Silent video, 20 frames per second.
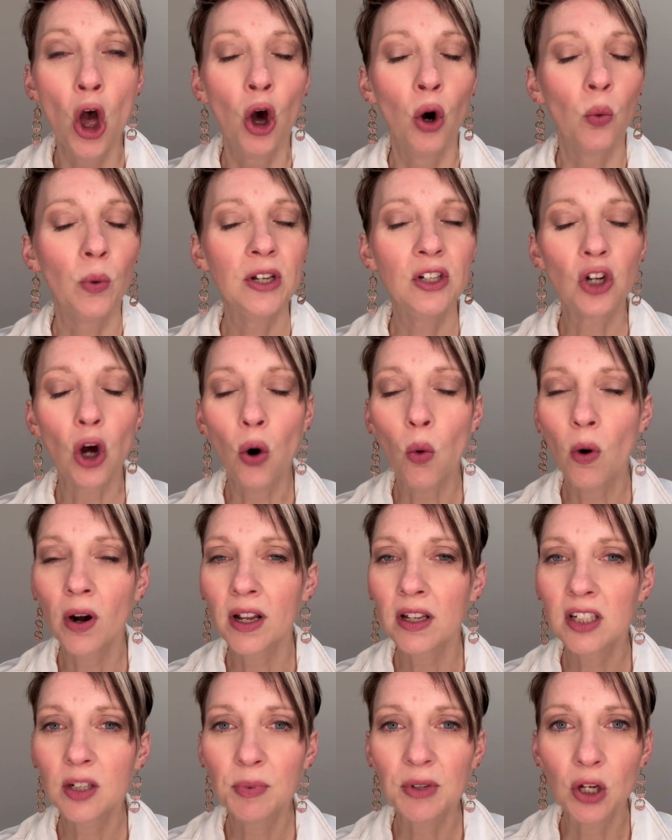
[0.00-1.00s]
We don't want
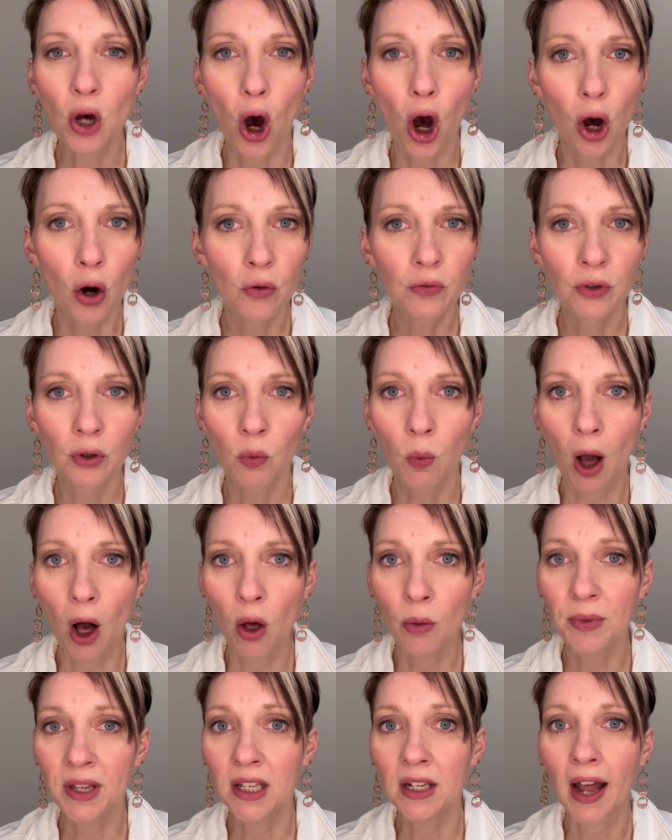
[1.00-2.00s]
it to be
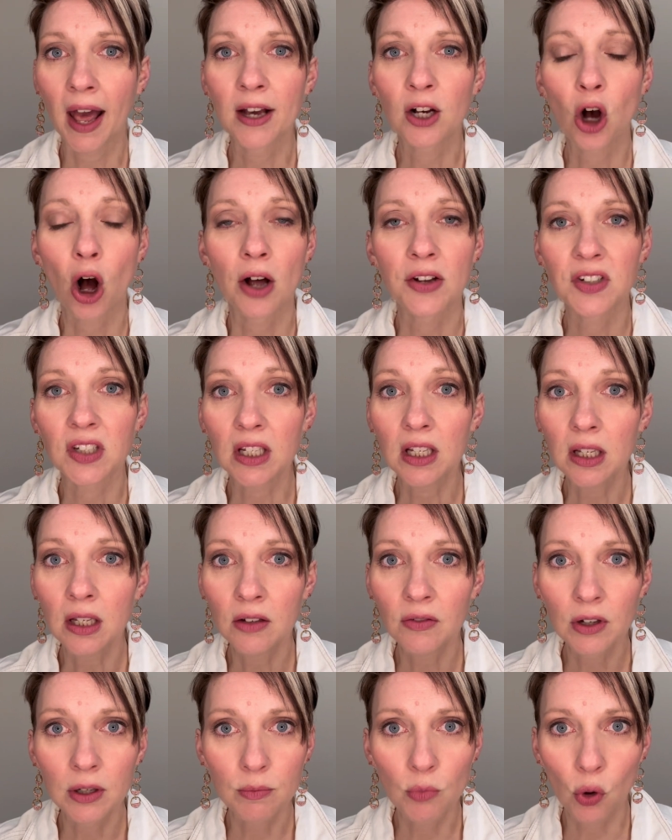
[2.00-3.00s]
overwhelming and cause
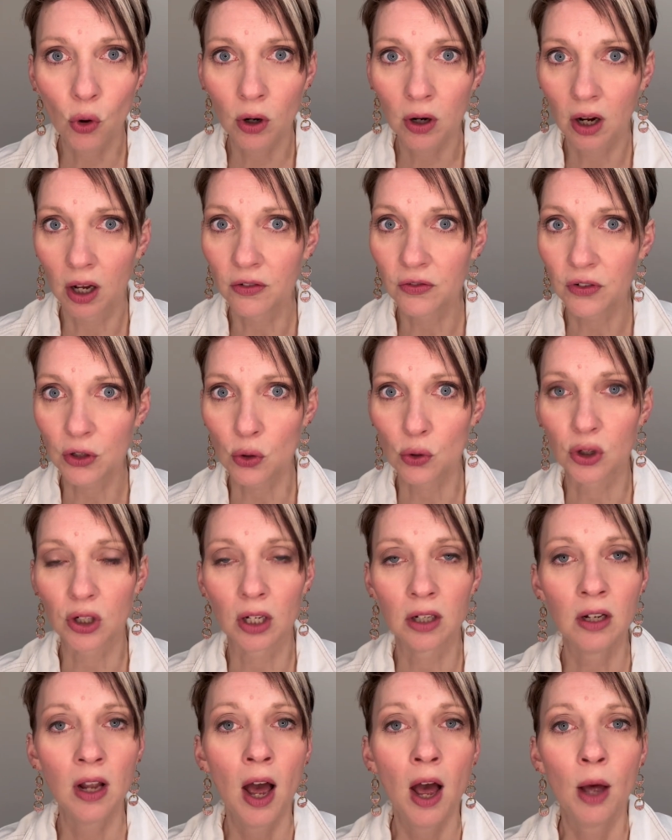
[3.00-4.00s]
even more
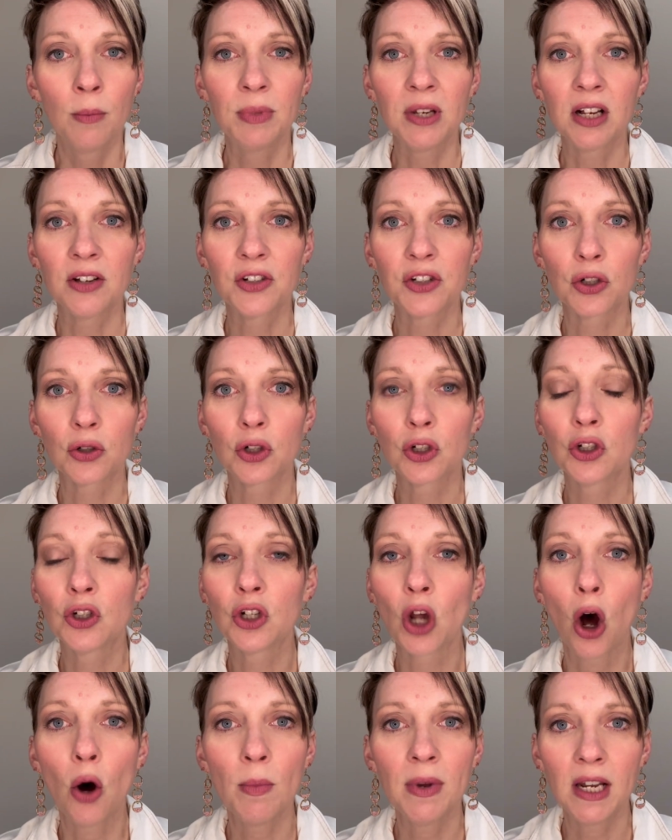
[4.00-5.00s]
confusion because there's
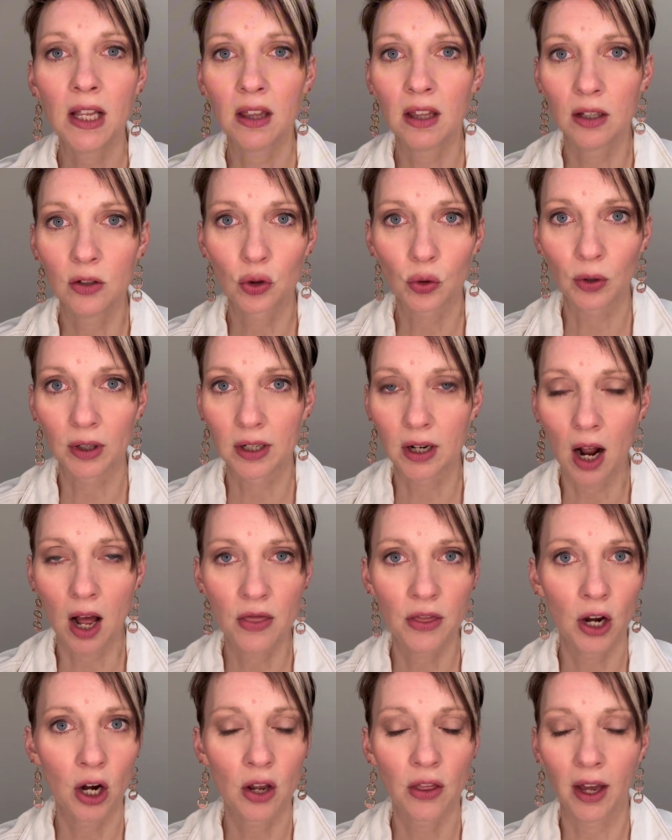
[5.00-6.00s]
so many things written on
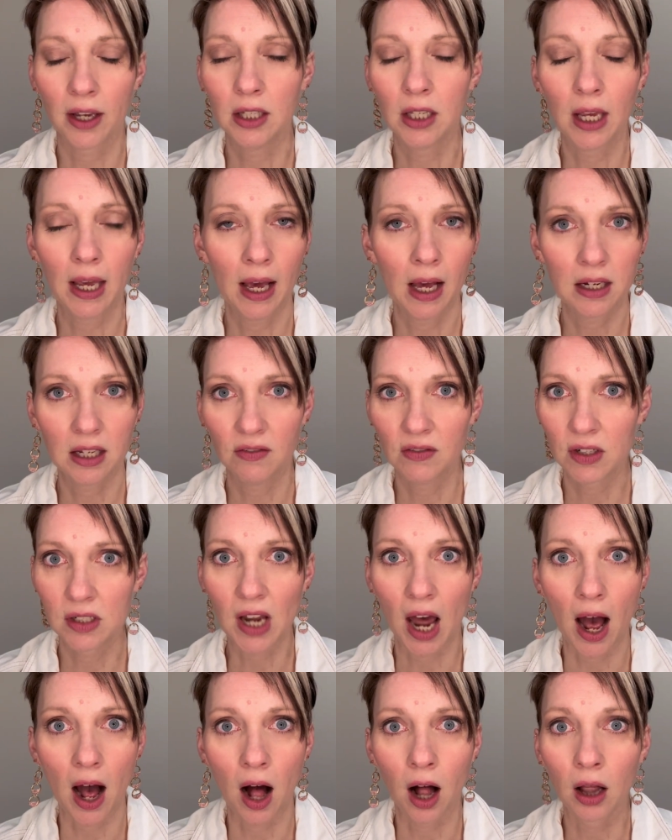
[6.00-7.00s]
there that you can't even
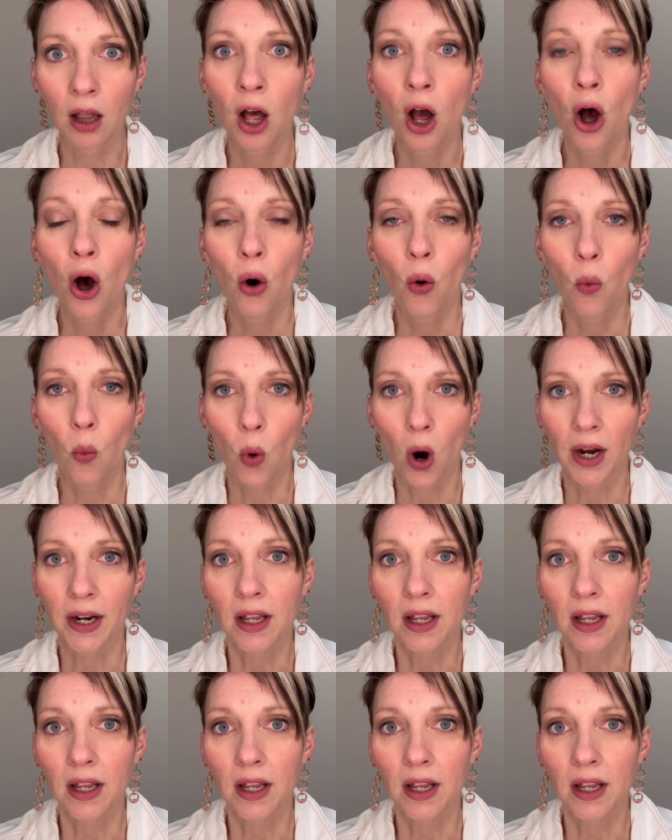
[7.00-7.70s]
tell what